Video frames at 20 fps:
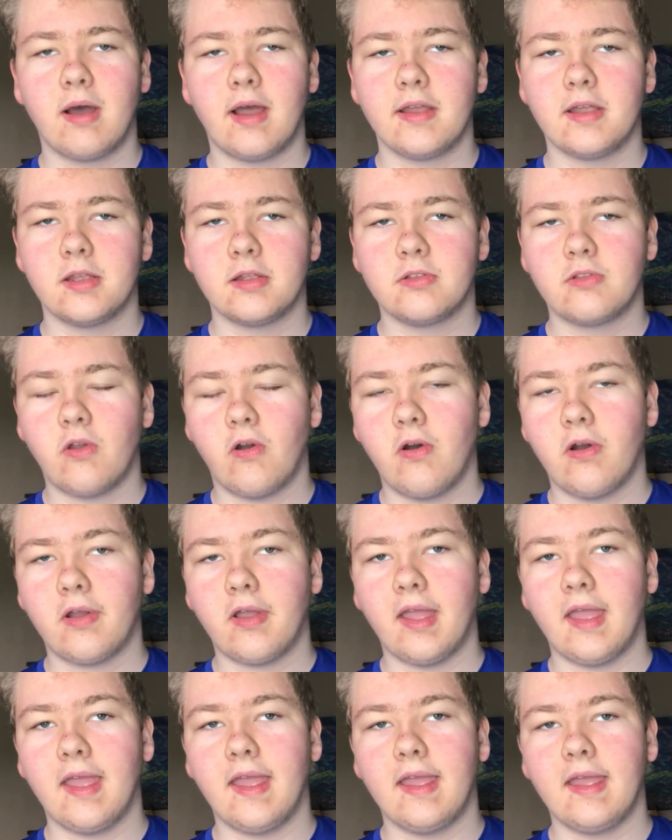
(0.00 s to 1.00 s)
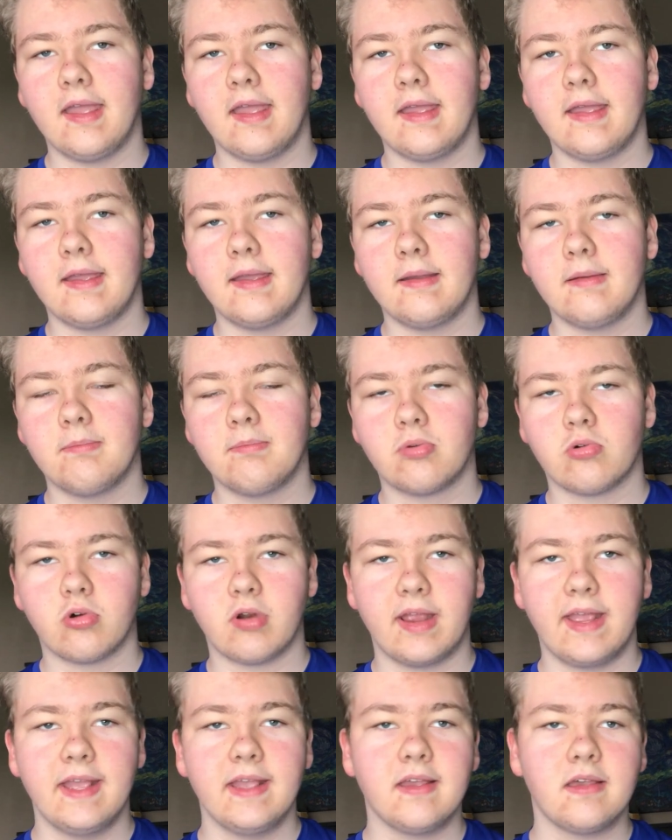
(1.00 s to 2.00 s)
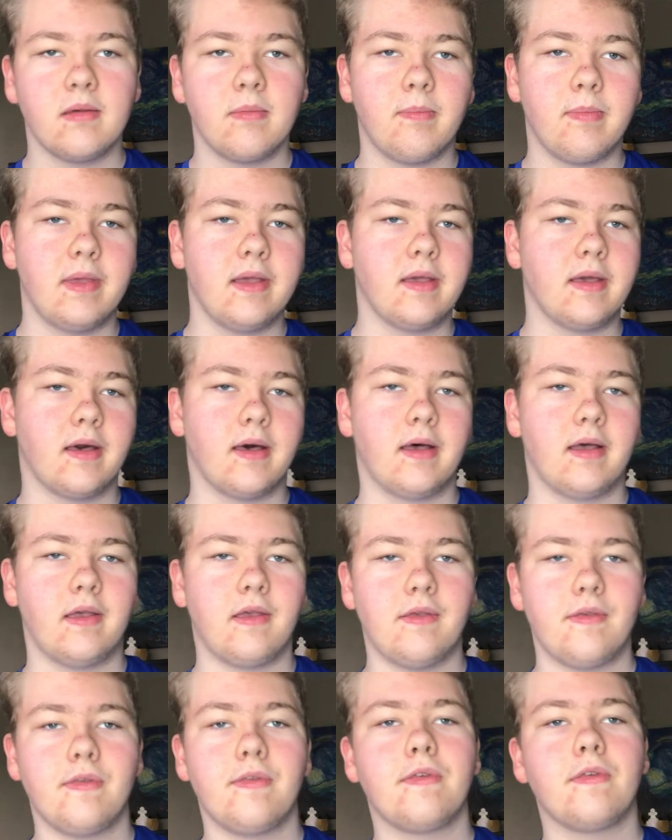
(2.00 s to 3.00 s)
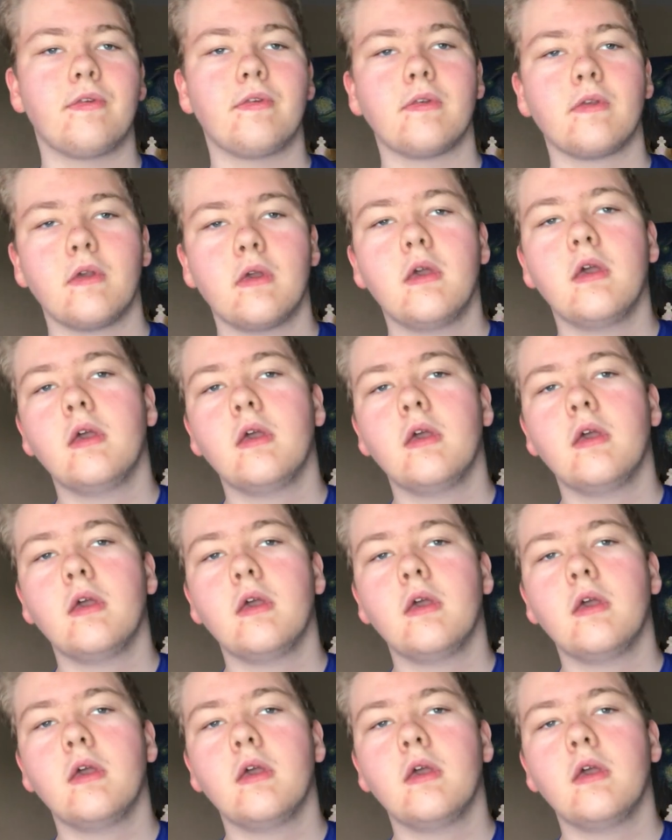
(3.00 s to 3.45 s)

I took a break because,